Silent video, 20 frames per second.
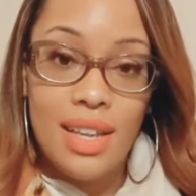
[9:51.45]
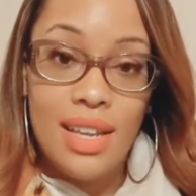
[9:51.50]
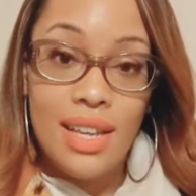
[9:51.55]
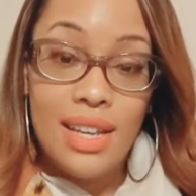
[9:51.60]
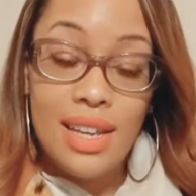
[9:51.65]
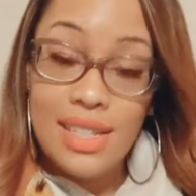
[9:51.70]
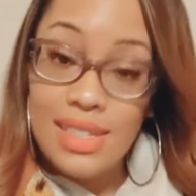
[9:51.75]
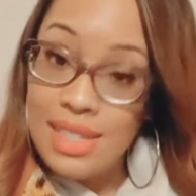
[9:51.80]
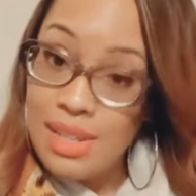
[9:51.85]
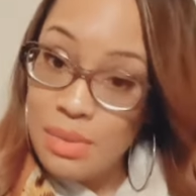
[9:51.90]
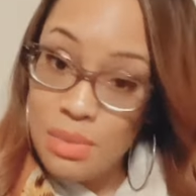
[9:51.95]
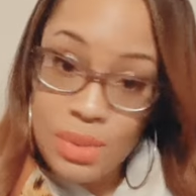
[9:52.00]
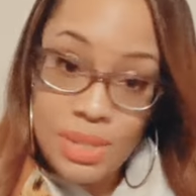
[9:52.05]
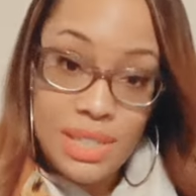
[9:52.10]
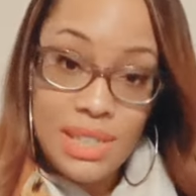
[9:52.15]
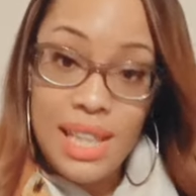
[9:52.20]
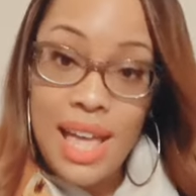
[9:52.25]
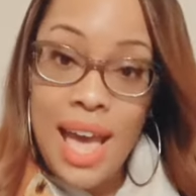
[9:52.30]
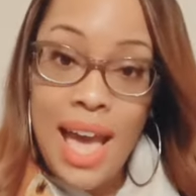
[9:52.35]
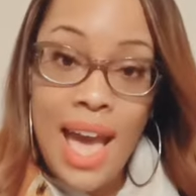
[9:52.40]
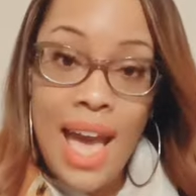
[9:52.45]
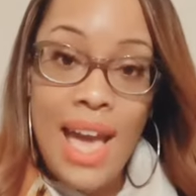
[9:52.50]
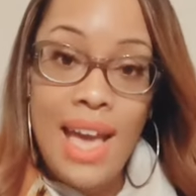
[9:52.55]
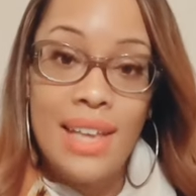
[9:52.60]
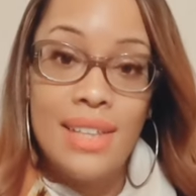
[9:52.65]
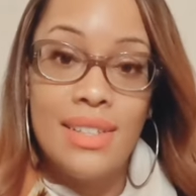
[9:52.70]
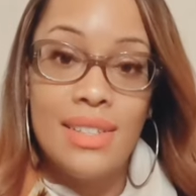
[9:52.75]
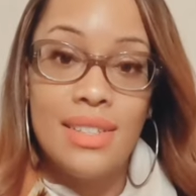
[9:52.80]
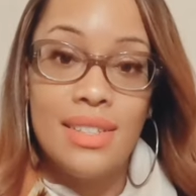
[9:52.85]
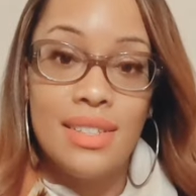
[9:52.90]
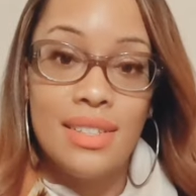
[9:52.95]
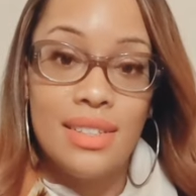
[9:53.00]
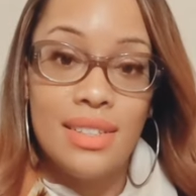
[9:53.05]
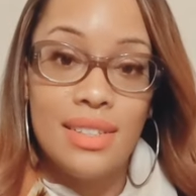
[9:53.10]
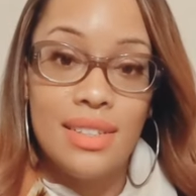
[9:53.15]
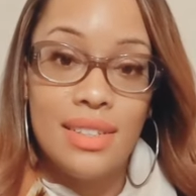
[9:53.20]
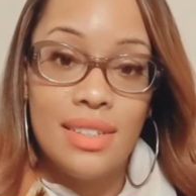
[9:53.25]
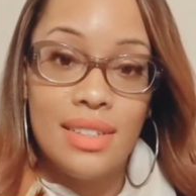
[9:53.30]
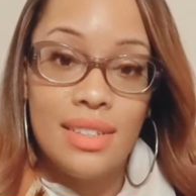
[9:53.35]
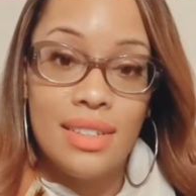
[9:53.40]
Because it was last.
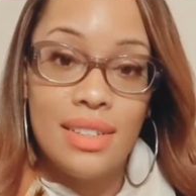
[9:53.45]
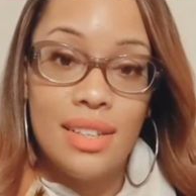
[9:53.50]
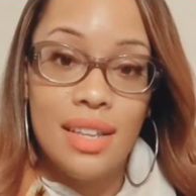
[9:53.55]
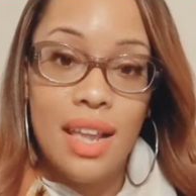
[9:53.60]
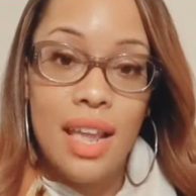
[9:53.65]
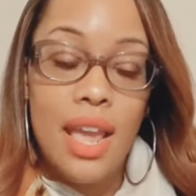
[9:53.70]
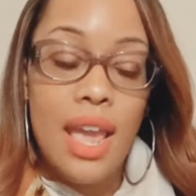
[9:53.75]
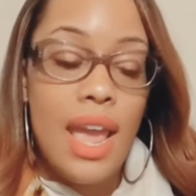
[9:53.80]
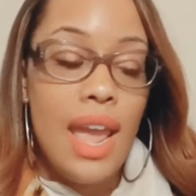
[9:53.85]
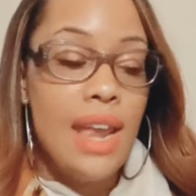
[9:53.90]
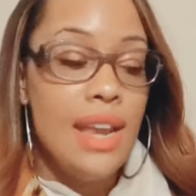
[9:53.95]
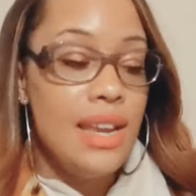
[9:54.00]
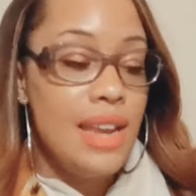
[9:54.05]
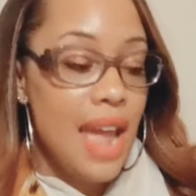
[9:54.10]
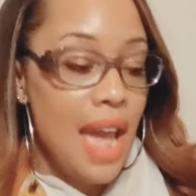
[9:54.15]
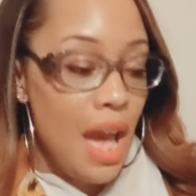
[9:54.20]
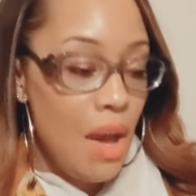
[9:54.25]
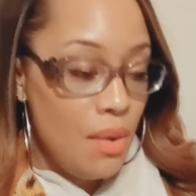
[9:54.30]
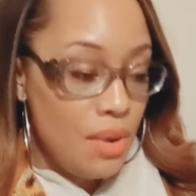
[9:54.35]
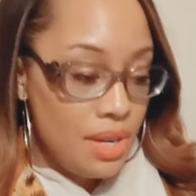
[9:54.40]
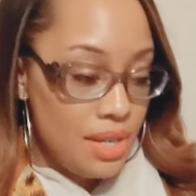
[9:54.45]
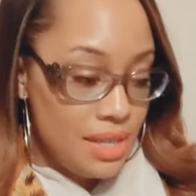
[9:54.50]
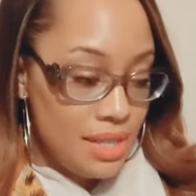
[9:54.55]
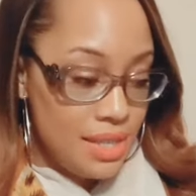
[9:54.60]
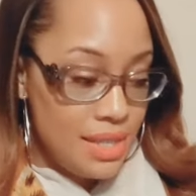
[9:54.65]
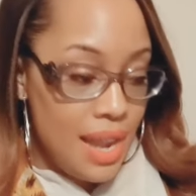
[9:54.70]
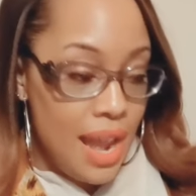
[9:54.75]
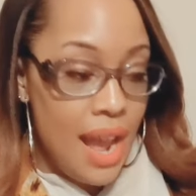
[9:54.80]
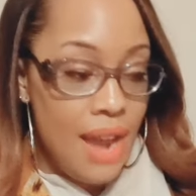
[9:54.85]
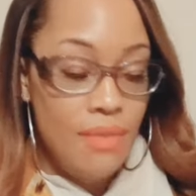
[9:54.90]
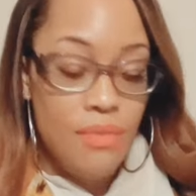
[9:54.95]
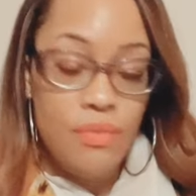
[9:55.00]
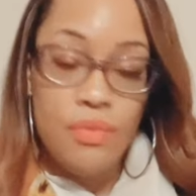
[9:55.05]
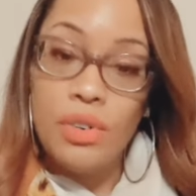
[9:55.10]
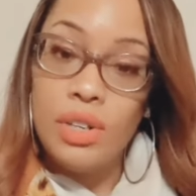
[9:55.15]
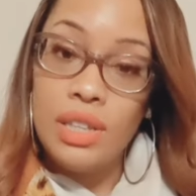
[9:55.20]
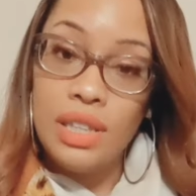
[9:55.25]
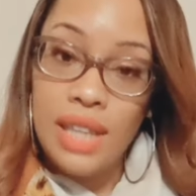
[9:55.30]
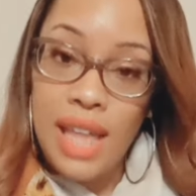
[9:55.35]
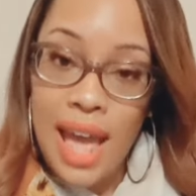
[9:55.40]
And now it is time for
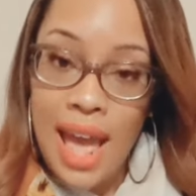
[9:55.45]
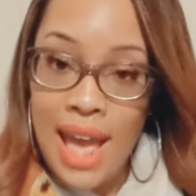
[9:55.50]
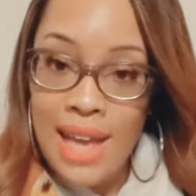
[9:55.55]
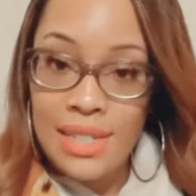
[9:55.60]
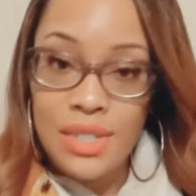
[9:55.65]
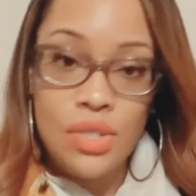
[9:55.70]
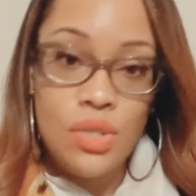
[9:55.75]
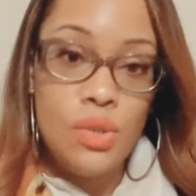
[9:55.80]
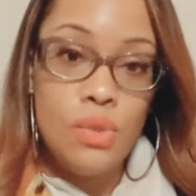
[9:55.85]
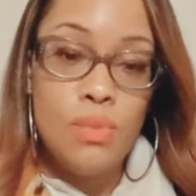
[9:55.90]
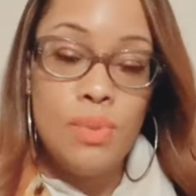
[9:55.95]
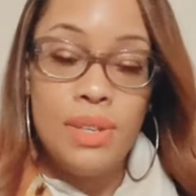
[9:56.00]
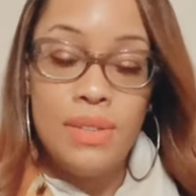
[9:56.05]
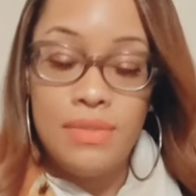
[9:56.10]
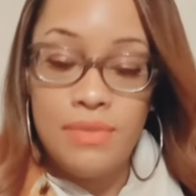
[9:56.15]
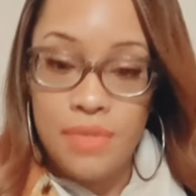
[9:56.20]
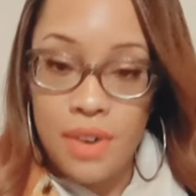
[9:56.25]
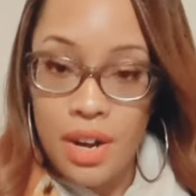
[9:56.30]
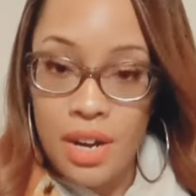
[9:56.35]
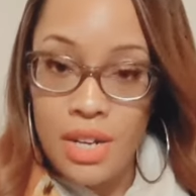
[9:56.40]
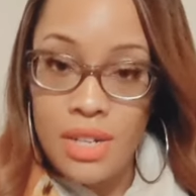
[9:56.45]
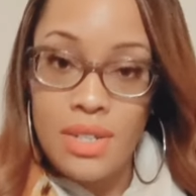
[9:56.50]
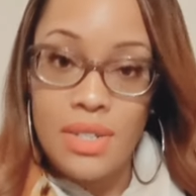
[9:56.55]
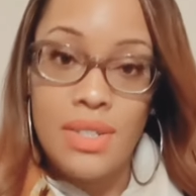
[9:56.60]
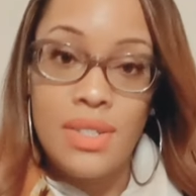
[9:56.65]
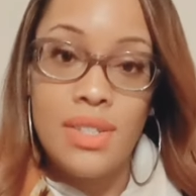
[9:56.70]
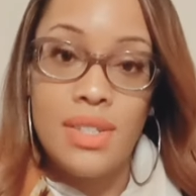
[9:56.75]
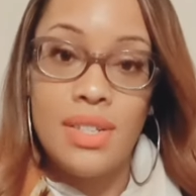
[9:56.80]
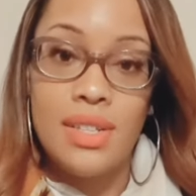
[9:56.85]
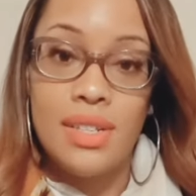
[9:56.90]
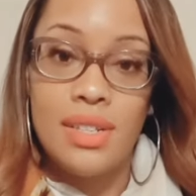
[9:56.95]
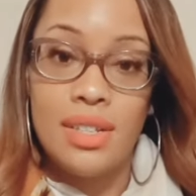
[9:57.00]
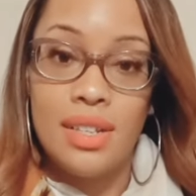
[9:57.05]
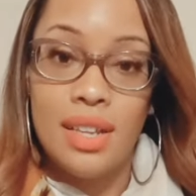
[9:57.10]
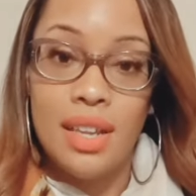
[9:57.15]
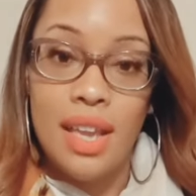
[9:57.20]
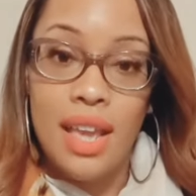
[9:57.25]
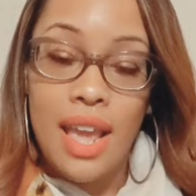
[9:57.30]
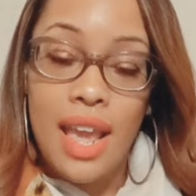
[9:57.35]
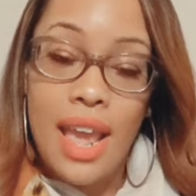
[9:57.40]
last to be first,
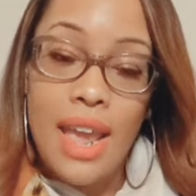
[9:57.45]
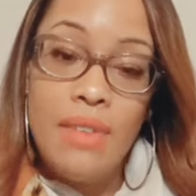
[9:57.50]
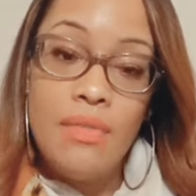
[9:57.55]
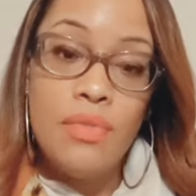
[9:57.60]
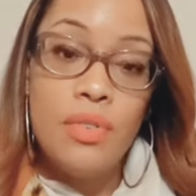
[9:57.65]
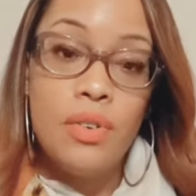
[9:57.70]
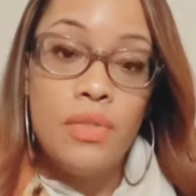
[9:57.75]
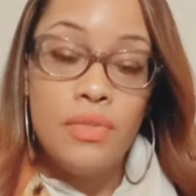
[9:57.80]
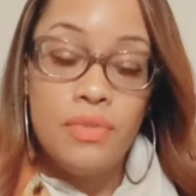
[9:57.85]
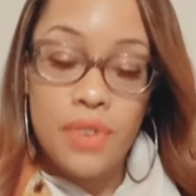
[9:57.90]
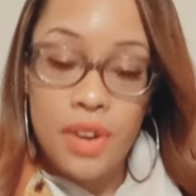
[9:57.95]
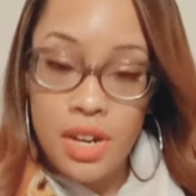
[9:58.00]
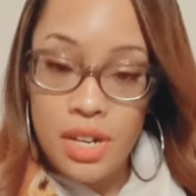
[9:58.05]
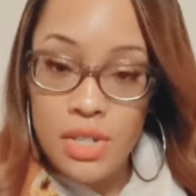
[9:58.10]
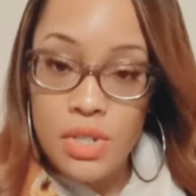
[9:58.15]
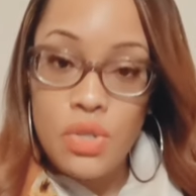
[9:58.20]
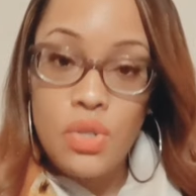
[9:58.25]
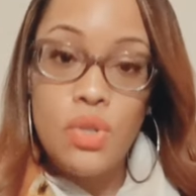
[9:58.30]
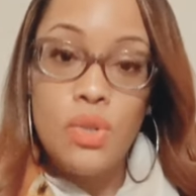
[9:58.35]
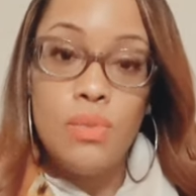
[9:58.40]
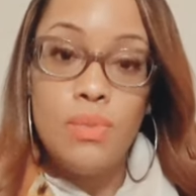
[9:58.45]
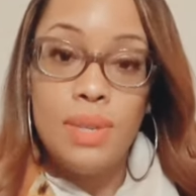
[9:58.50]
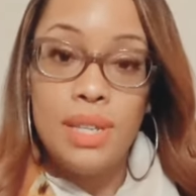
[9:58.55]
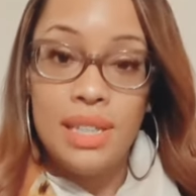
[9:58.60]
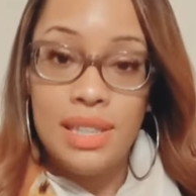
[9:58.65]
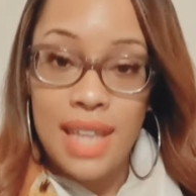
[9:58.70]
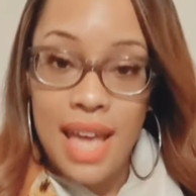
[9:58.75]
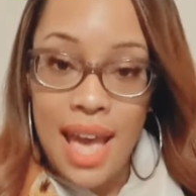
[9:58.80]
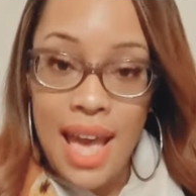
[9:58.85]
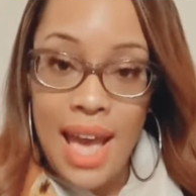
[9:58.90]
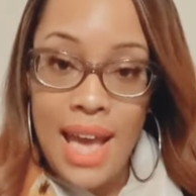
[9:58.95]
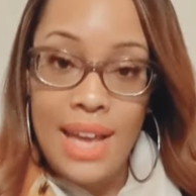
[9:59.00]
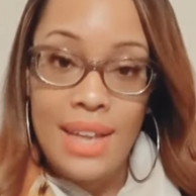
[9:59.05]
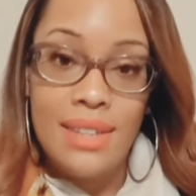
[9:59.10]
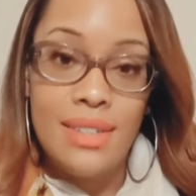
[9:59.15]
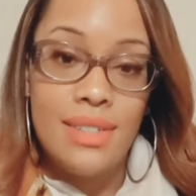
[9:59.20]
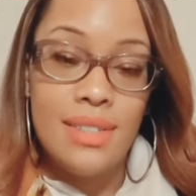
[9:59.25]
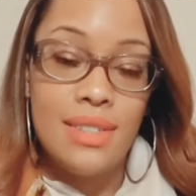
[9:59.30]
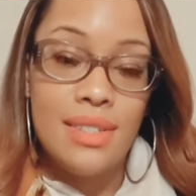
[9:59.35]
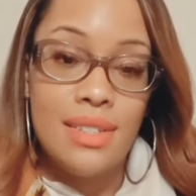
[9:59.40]
and for first to be
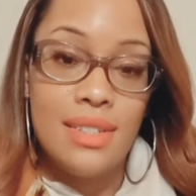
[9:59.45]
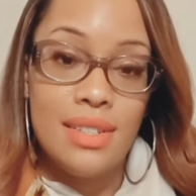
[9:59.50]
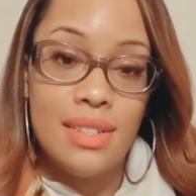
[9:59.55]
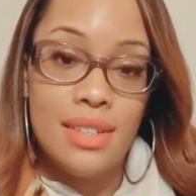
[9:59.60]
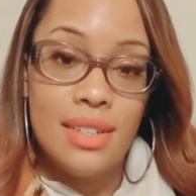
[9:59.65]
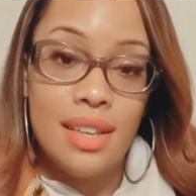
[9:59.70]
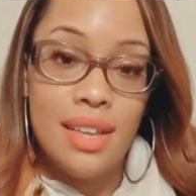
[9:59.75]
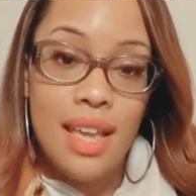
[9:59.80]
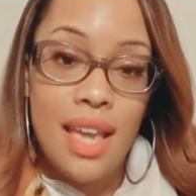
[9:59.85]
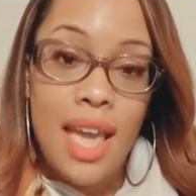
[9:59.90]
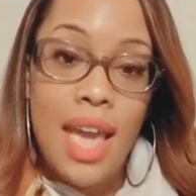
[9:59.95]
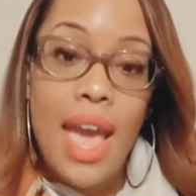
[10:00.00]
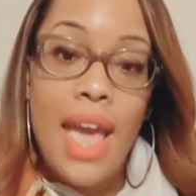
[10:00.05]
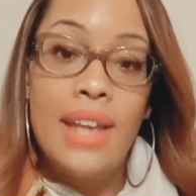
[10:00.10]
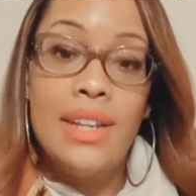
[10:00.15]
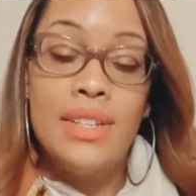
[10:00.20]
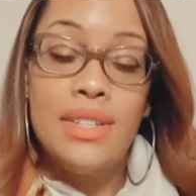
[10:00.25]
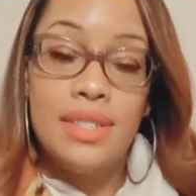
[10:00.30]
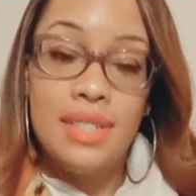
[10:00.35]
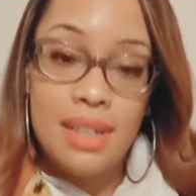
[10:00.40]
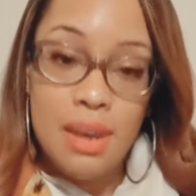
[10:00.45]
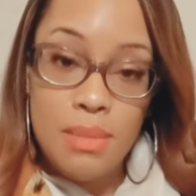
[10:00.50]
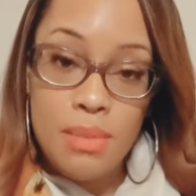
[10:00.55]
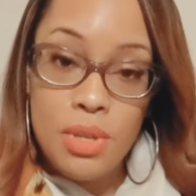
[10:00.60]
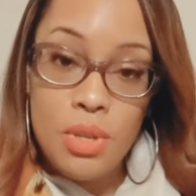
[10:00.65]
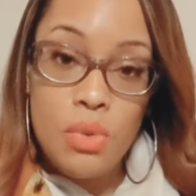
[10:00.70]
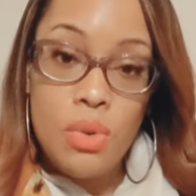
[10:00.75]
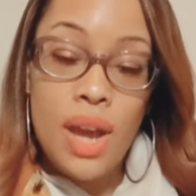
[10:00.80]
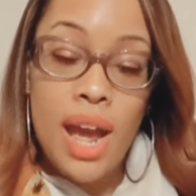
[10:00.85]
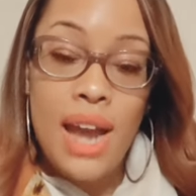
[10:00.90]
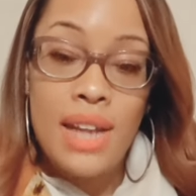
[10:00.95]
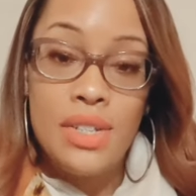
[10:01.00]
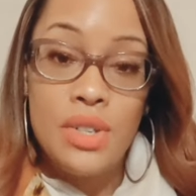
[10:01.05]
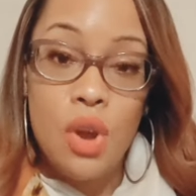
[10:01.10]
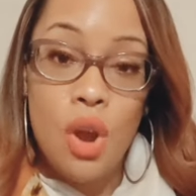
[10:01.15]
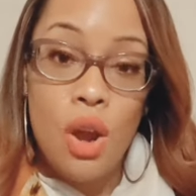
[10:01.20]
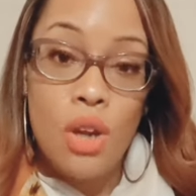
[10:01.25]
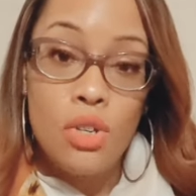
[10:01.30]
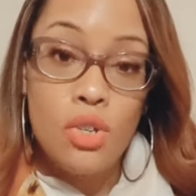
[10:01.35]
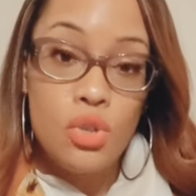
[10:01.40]
last. And some of you guys
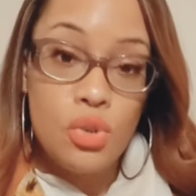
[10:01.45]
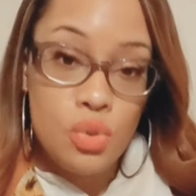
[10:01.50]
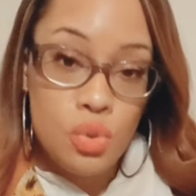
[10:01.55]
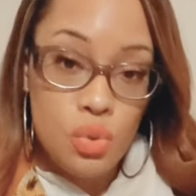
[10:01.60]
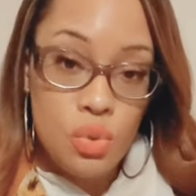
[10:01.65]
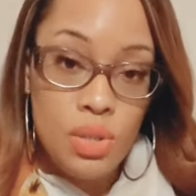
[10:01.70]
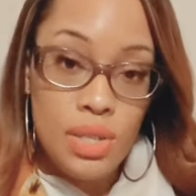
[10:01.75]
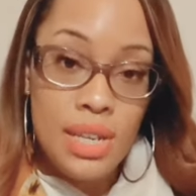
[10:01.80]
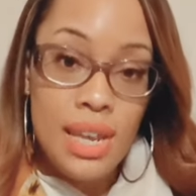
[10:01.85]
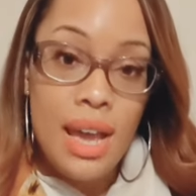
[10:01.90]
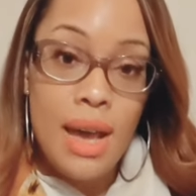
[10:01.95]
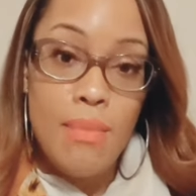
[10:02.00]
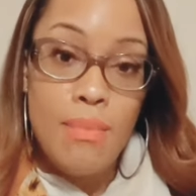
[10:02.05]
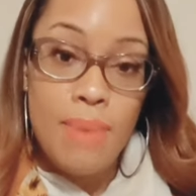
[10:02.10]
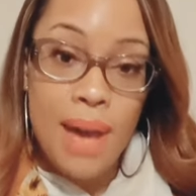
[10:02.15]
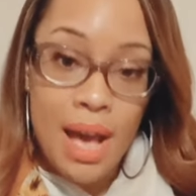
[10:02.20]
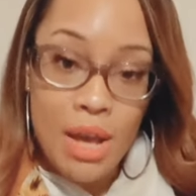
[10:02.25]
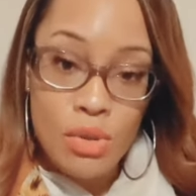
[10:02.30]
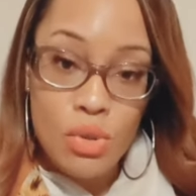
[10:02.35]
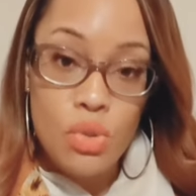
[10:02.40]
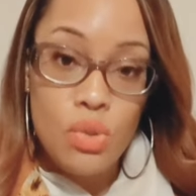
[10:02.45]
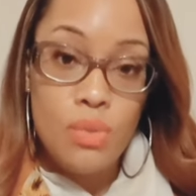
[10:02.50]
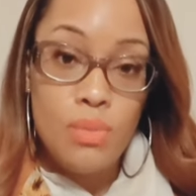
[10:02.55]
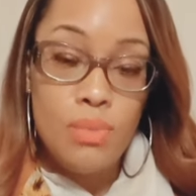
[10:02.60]
are truly about to